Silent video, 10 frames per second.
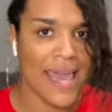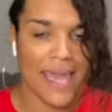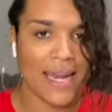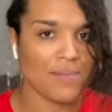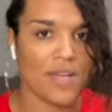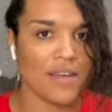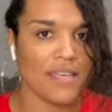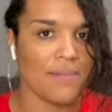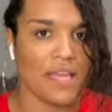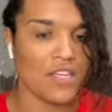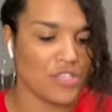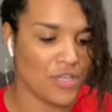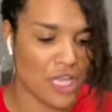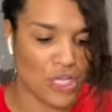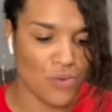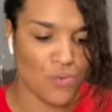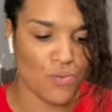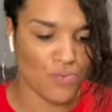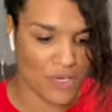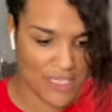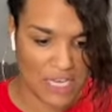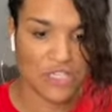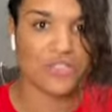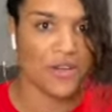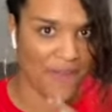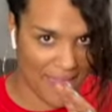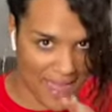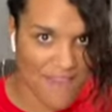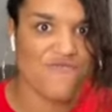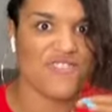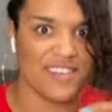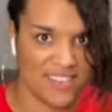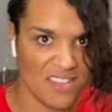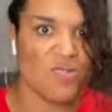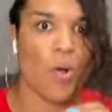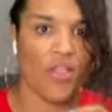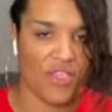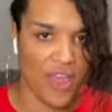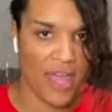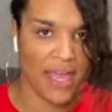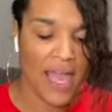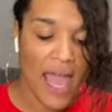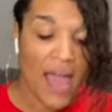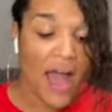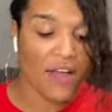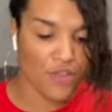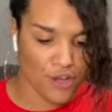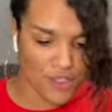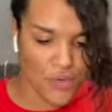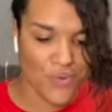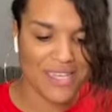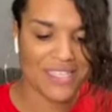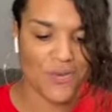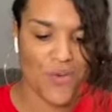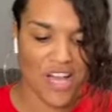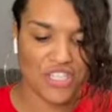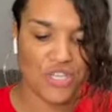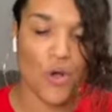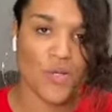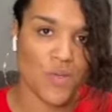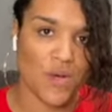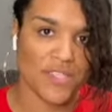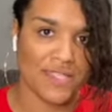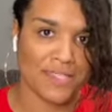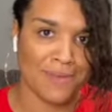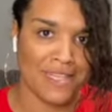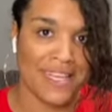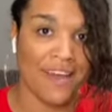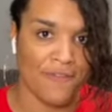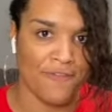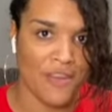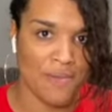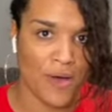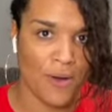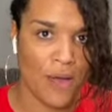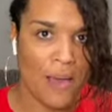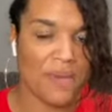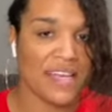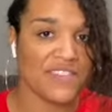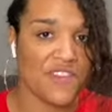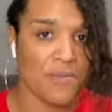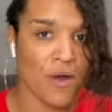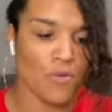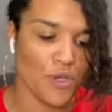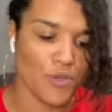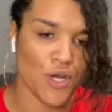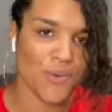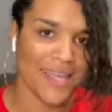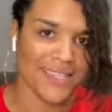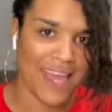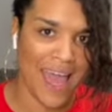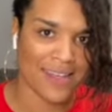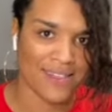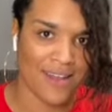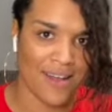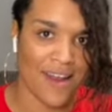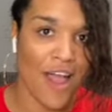And I'm talking making sure that you protect yourself at every single thing. There's a reason why she only wants this money on Venmo. Because Venmo, you don't get taxed on.